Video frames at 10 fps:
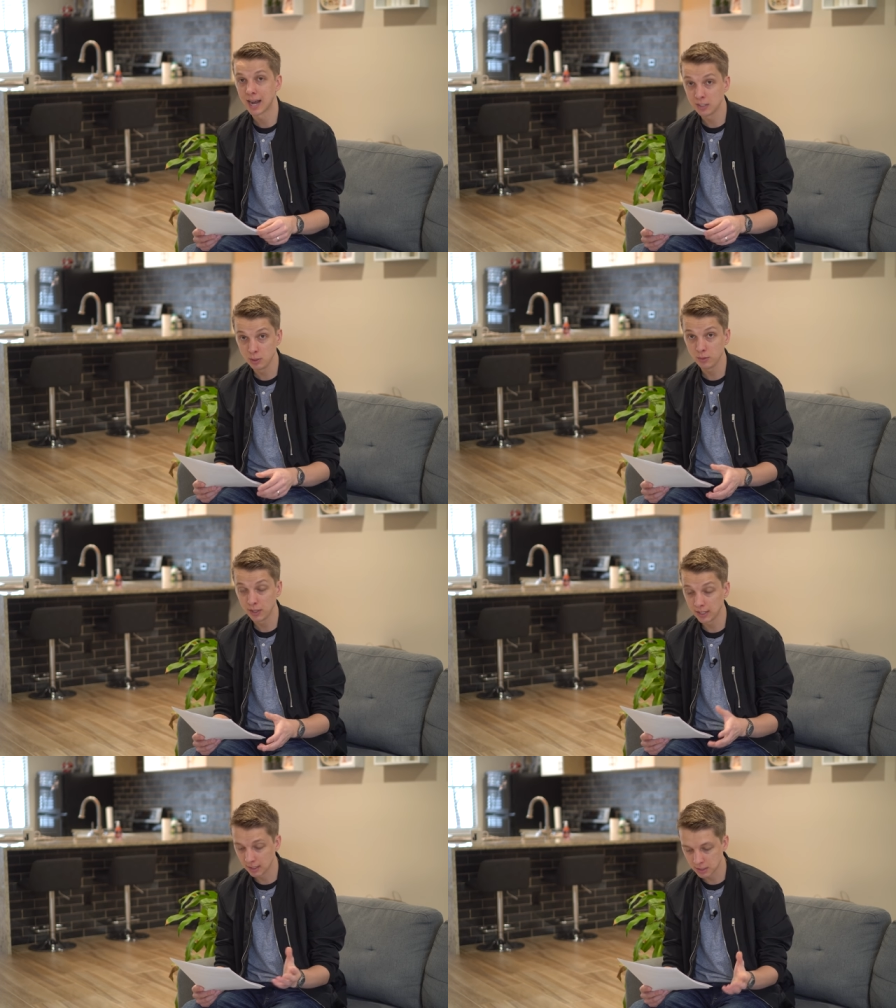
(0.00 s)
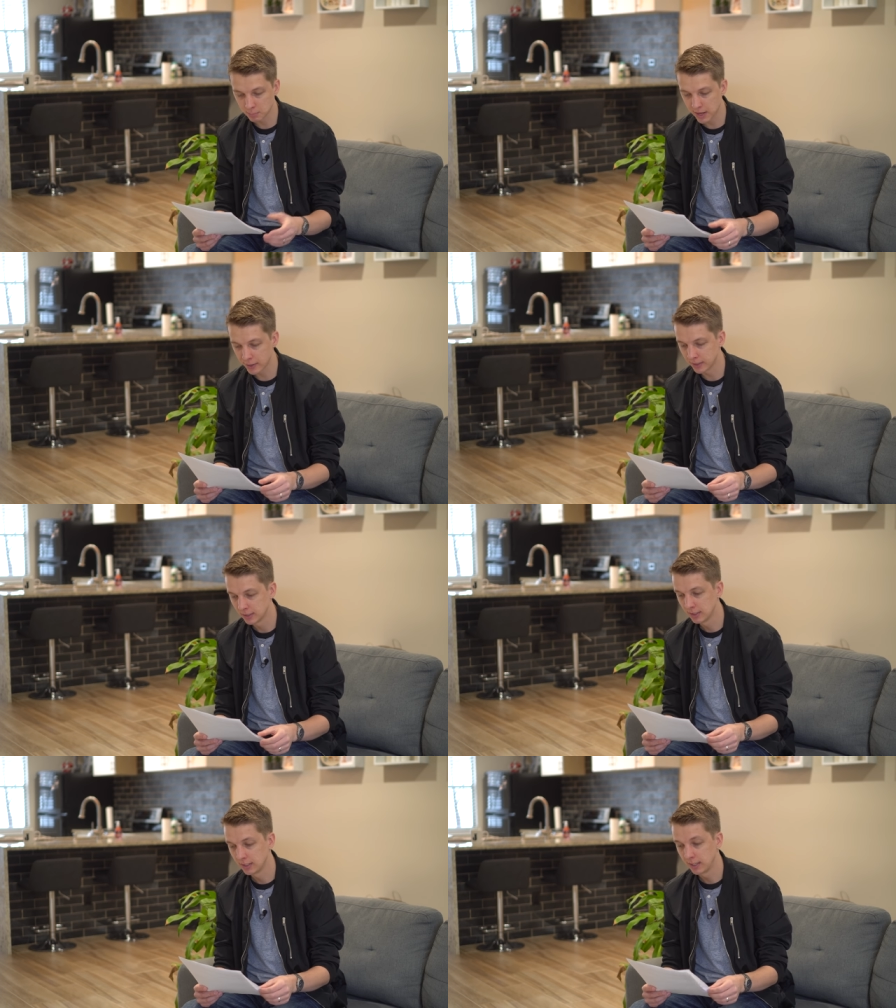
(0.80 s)
I do think it is
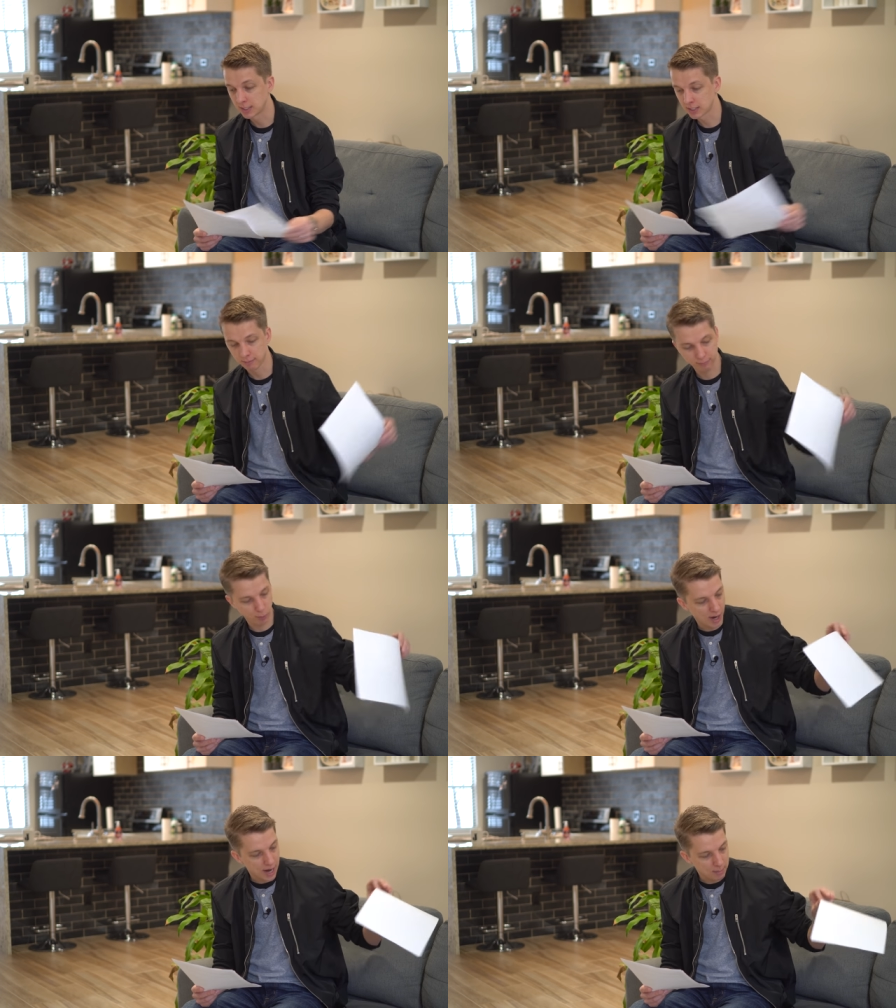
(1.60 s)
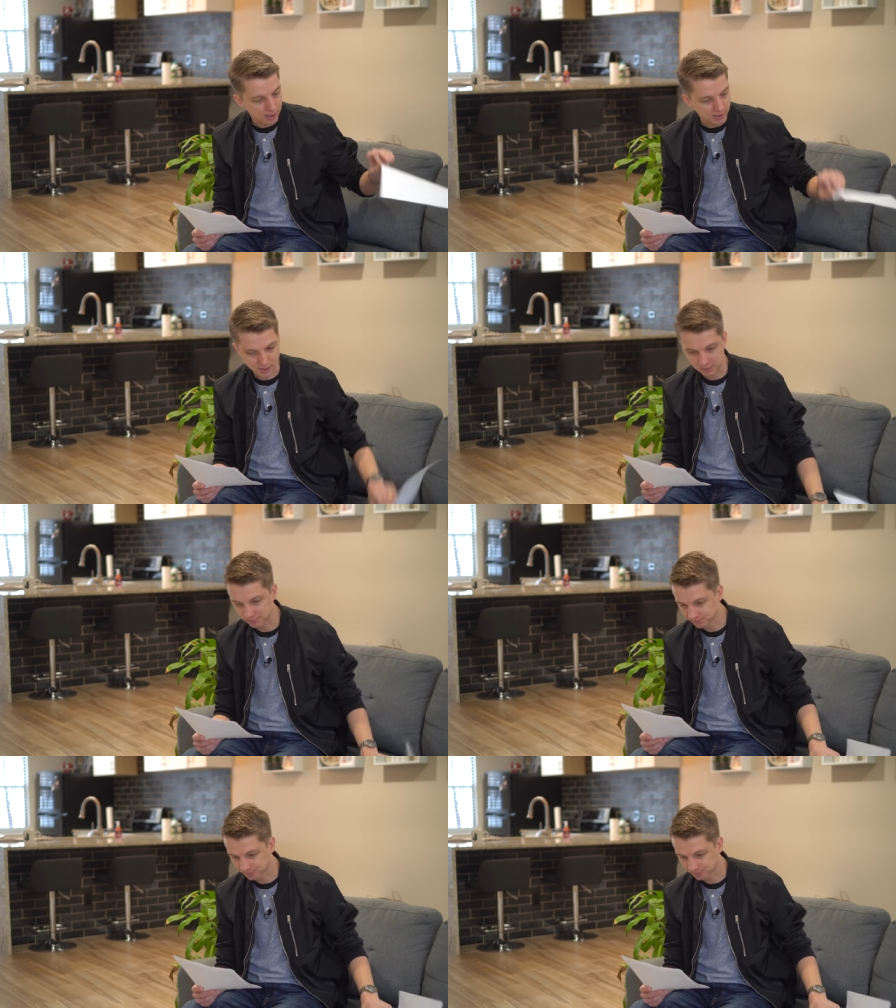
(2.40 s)
better, except for IBIS.